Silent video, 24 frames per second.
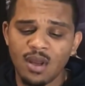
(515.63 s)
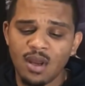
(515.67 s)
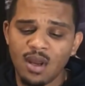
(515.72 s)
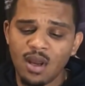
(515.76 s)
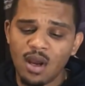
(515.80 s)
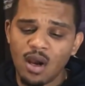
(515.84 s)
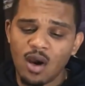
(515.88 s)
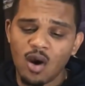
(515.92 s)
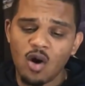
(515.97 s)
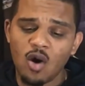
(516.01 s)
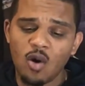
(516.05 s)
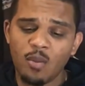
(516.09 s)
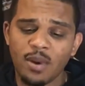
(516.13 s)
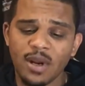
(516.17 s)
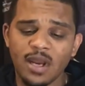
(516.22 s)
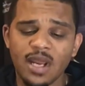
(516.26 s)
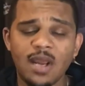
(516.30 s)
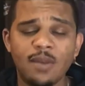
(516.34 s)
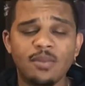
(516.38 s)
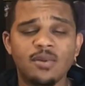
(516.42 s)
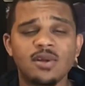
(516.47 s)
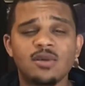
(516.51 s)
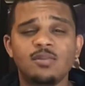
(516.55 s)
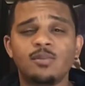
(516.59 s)
I hope I
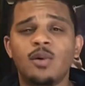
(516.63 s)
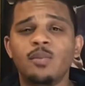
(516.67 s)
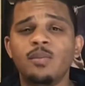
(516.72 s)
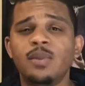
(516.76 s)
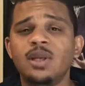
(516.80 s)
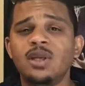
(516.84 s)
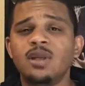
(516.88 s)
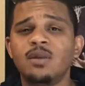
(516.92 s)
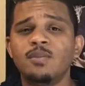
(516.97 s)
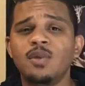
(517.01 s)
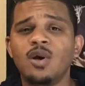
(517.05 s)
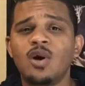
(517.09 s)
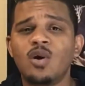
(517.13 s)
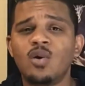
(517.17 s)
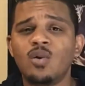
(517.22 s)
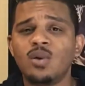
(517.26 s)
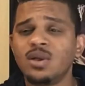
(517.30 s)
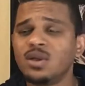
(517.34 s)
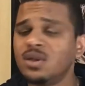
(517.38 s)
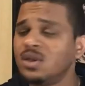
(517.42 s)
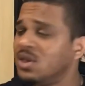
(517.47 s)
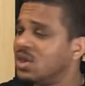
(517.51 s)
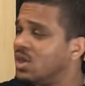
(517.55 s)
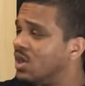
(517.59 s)
keep this momentum
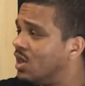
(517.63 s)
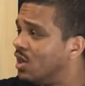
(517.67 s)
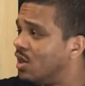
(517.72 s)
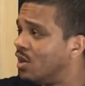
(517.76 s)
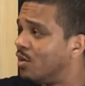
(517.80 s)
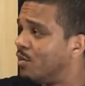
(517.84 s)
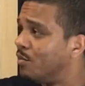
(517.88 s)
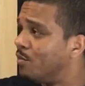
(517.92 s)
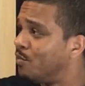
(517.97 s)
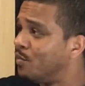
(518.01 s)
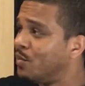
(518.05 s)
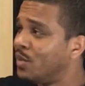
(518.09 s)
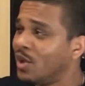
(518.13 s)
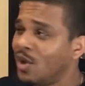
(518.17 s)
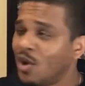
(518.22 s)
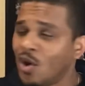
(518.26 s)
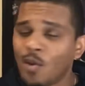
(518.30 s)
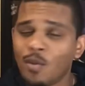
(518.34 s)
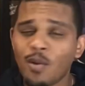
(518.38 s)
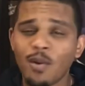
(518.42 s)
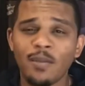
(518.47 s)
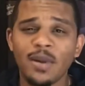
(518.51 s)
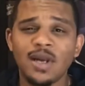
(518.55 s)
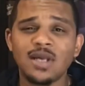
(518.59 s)
going. Hope
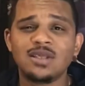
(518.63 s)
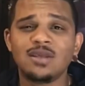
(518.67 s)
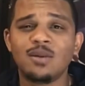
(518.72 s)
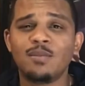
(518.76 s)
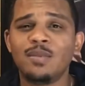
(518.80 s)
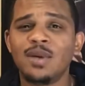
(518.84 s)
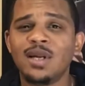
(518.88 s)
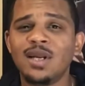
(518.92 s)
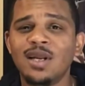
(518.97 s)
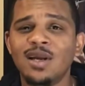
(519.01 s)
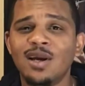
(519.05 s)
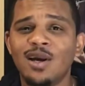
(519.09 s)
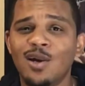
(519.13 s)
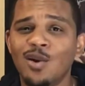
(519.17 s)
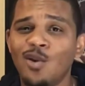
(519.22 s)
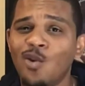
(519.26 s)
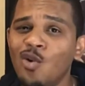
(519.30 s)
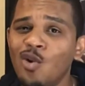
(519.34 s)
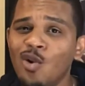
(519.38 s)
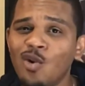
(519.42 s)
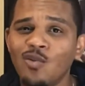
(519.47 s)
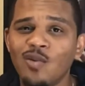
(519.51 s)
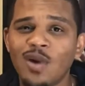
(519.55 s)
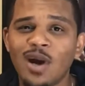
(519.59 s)
I make some money on
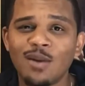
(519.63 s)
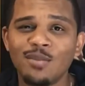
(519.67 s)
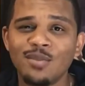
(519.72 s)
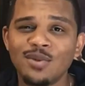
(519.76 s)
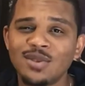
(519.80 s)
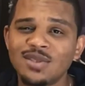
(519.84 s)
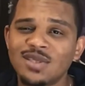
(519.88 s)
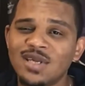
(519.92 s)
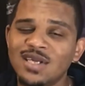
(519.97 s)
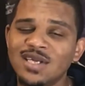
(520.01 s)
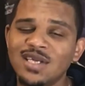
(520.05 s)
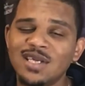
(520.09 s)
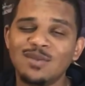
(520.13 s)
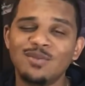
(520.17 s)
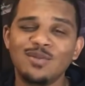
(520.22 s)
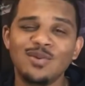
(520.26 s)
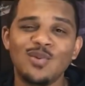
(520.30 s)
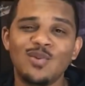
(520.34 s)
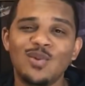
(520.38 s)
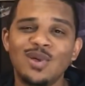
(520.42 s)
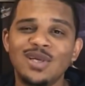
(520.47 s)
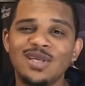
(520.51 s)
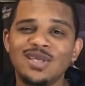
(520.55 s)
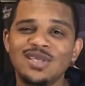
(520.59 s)
Oral Roberts. I need him to
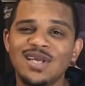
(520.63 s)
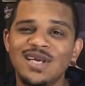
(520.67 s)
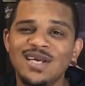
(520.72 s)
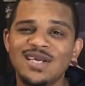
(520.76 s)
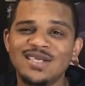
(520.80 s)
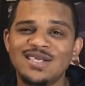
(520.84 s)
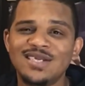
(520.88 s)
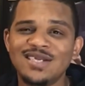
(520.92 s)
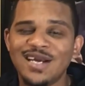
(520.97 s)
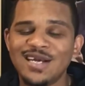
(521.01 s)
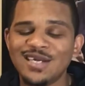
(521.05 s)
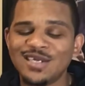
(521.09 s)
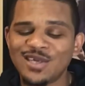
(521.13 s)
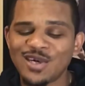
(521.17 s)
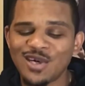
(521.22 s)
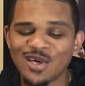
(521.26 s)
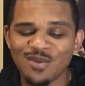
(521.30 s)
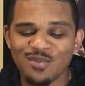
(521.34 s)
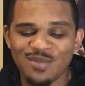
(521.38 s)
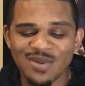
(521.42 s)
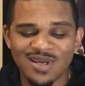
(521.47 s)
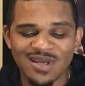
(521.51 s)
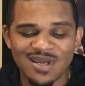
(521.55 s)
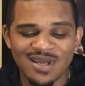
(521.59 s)
win in the NCAA
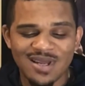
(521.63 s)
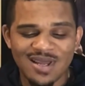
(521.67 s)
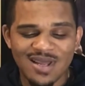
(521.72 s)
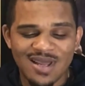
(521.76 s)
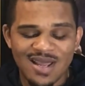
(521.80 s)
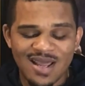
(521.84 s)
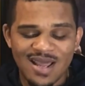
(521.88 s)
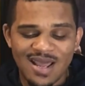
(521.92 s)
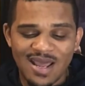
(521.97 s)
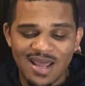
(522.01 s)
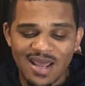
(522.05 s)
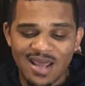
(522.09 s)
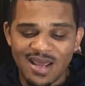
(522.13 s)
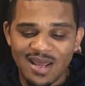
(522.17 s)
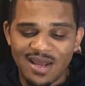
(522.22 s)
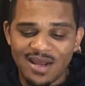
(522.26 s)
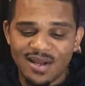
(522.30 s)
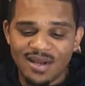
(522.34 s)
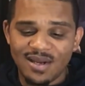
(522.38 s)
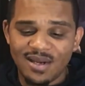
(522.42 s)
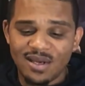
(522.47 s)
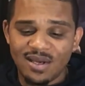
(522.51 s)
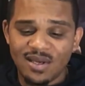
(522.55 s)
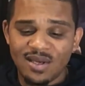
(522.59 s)
tournament.
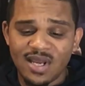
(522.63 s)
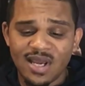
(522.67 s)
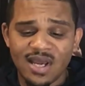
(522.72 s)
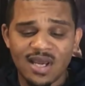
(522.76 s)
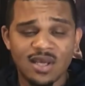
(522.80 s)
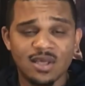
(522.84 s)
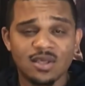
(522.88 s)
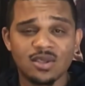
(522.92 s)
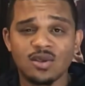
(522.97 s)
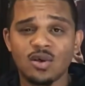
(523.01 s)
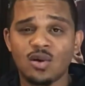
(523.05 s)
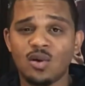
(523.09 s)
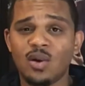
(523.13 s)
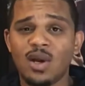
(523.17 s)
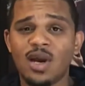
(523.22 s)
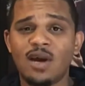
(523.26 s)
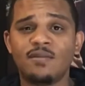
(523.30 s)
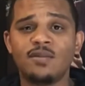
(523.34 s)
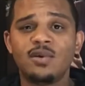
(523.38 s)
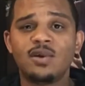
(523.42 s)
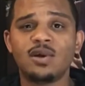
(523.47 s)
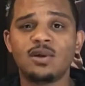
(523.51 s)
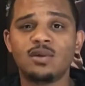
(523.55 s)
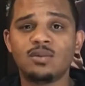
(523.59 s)
And, yeah, so have a
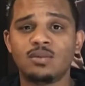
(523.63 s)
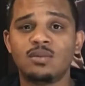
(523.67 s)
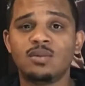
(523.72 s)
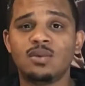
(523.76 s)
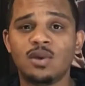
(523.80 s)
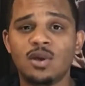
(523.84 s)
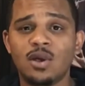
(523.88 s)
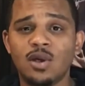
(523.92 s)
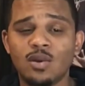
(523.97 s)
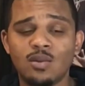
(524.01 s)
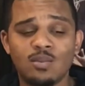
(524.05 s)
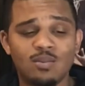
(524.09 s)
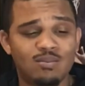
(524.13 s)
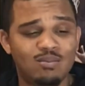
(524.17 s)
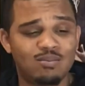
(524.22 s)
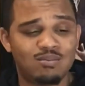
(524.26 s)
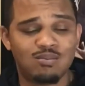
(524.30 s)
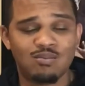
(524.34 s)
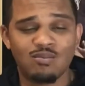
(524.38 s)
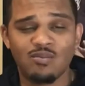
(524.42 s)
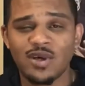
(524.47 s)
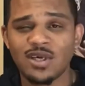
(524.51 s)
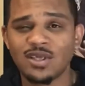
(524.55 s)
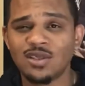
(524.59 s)
good
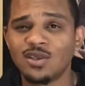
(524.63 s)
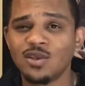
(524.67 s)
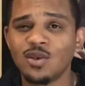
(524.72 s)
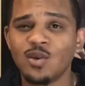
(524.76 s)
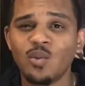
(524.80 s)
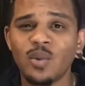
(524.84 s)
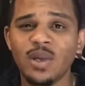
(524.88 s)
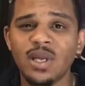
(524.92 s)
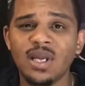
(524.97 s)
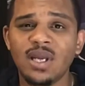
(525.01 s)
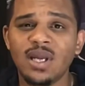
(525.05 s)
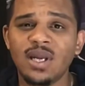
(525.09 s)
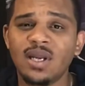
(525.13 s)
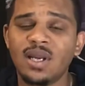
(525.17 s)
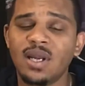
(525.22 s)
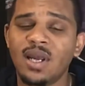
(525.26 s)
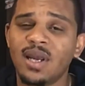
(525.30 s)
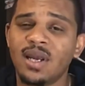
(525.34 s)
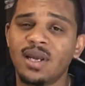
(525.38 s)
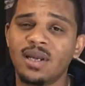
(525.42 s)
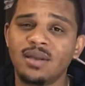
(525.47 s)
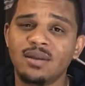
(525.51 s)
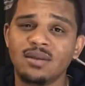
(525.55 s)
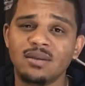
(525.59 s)
rest of your weekend,
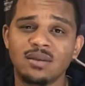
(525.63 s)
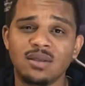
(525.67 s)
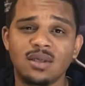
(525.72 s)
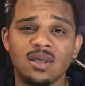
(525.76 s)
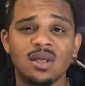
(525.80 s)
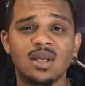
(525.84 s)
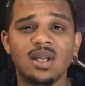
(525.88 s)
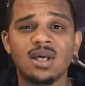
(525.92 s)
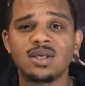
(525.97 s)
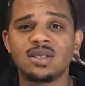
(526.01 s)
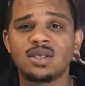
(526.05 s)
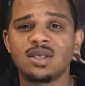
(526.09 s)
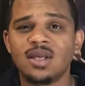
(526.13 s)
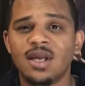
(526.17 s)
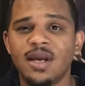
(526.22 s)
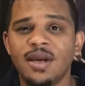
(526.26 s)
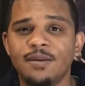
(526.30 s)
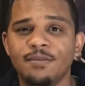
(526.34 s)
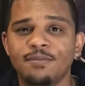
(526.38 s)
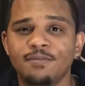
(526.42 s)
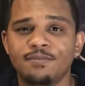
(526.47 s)
and good luck tonight.